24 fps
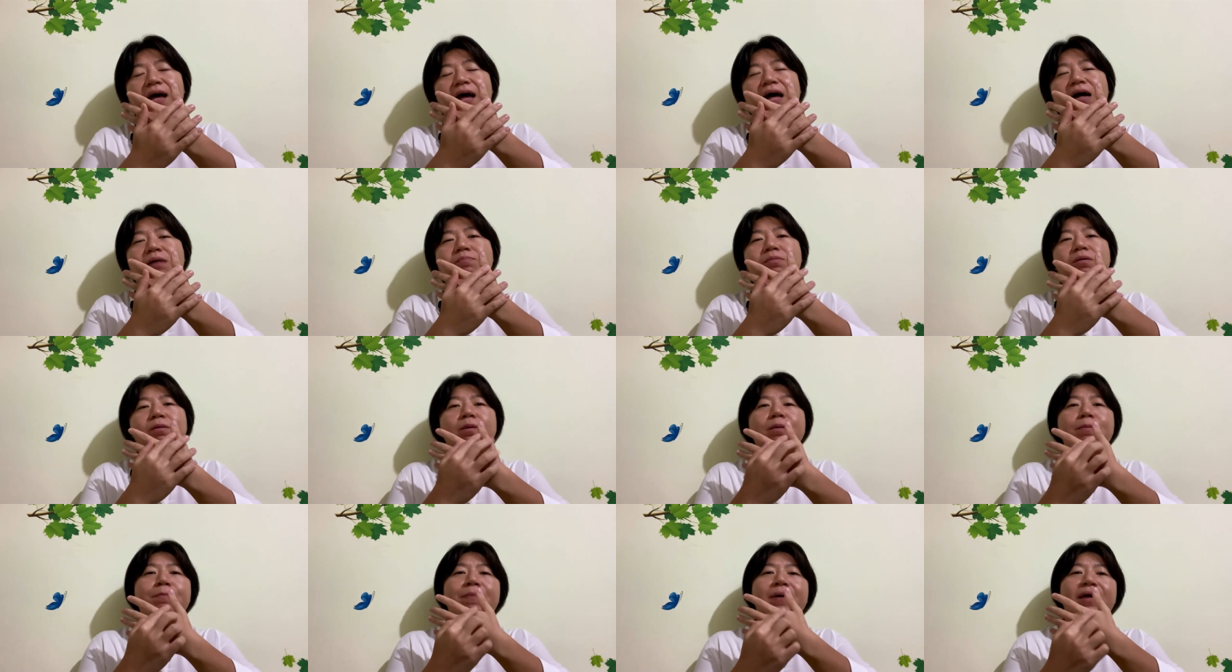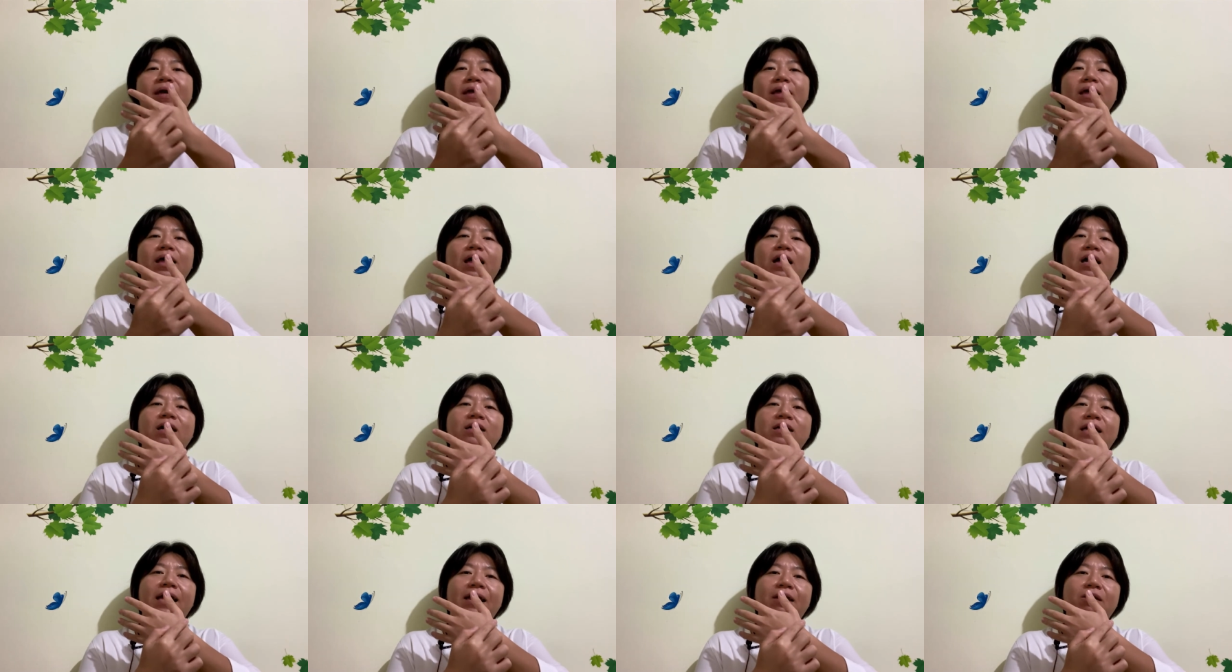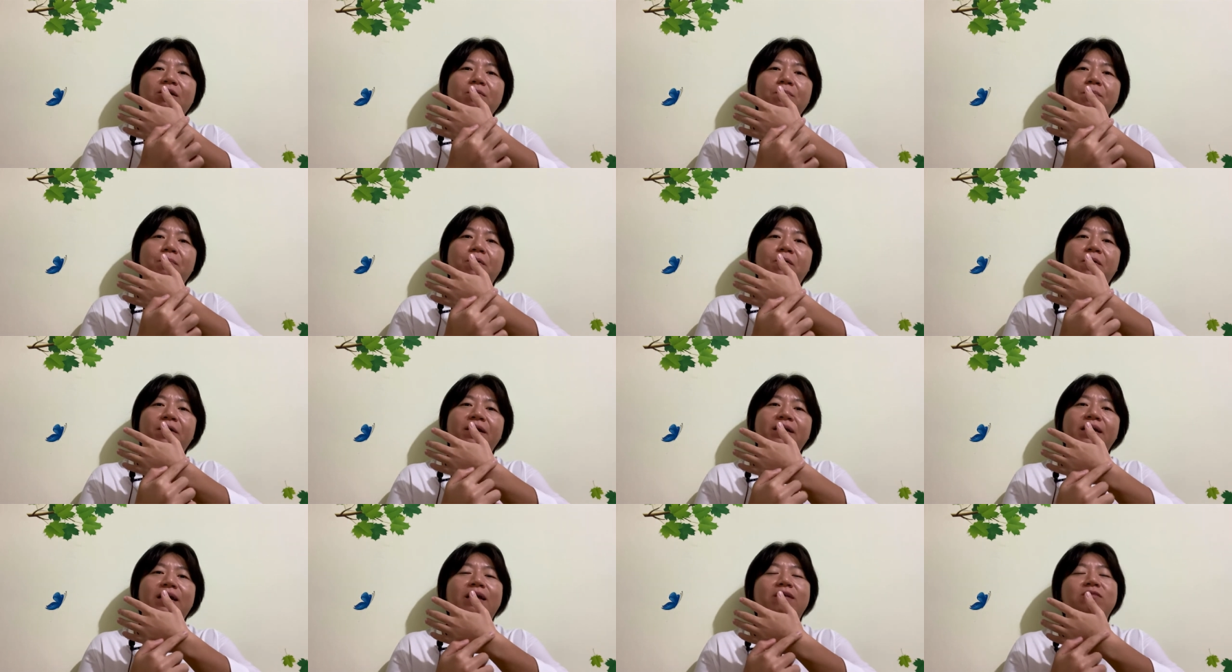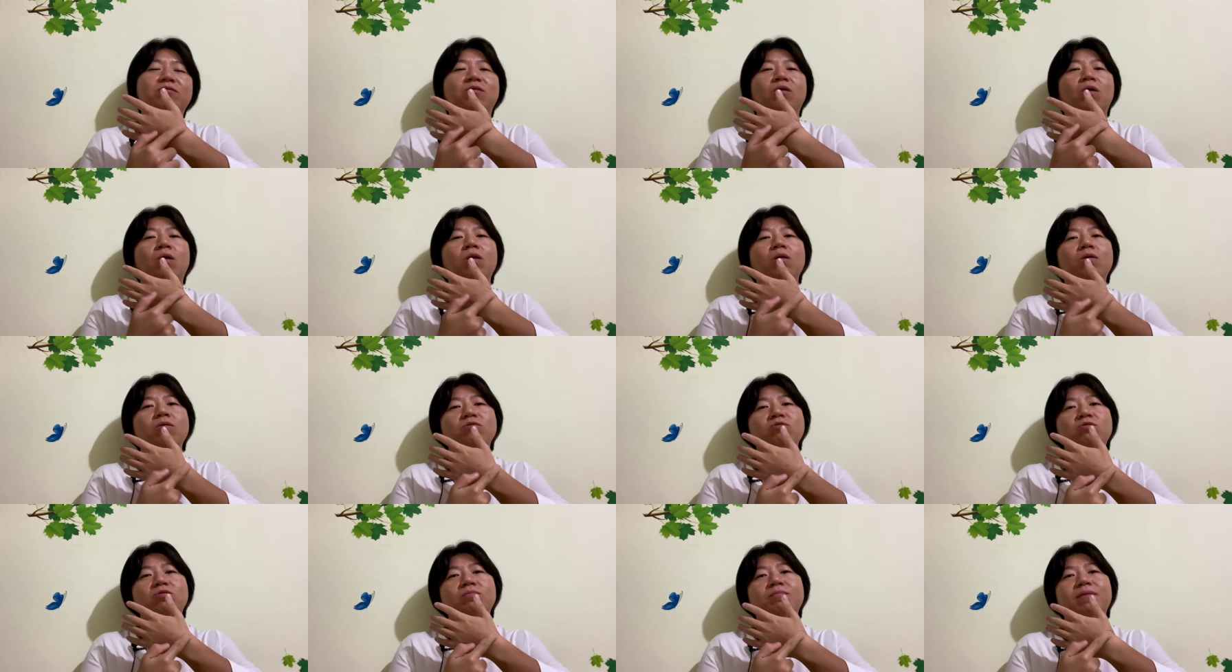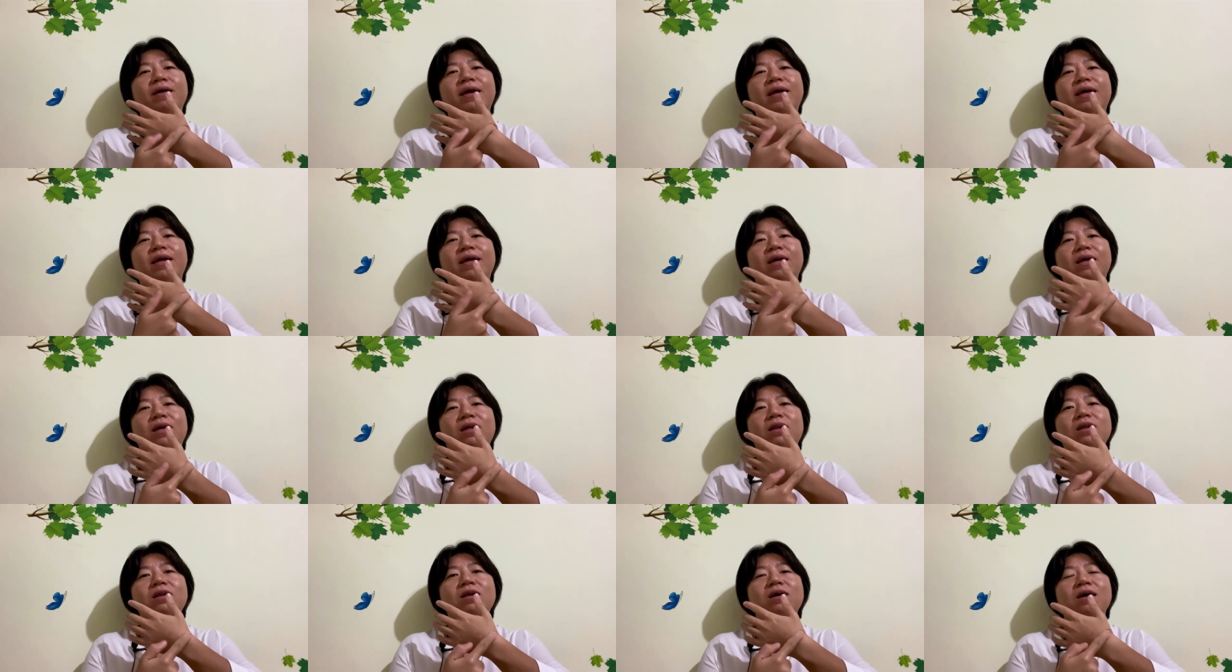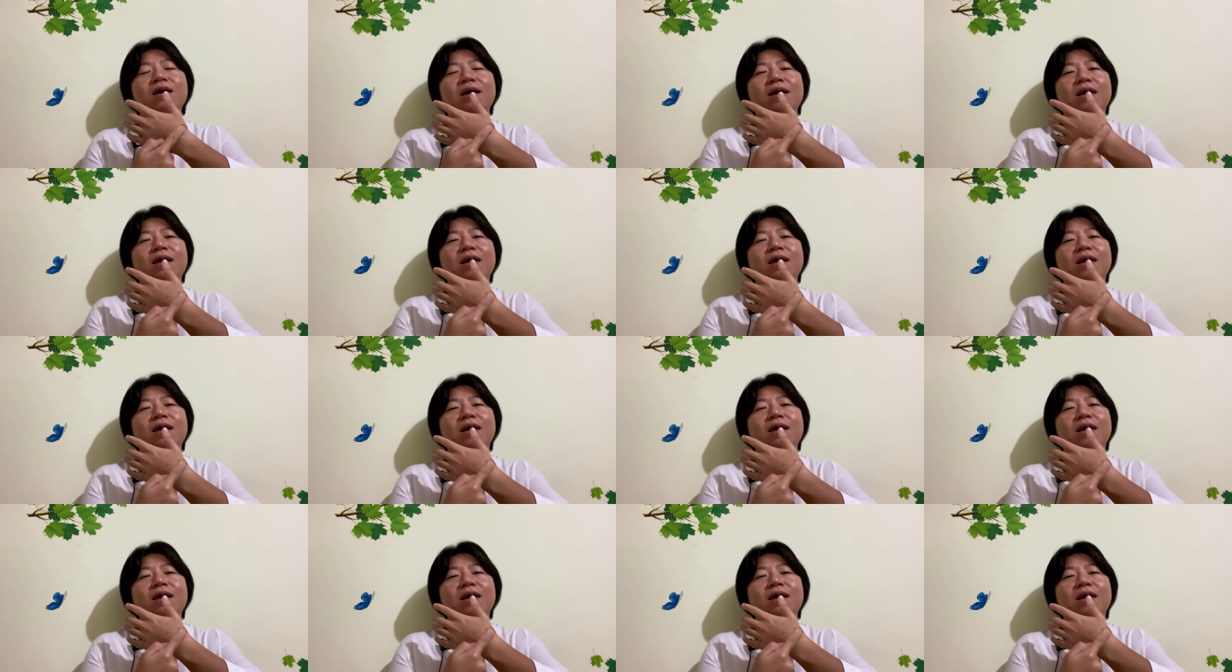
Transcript: I'll probably pick an acupoint that is close to my hand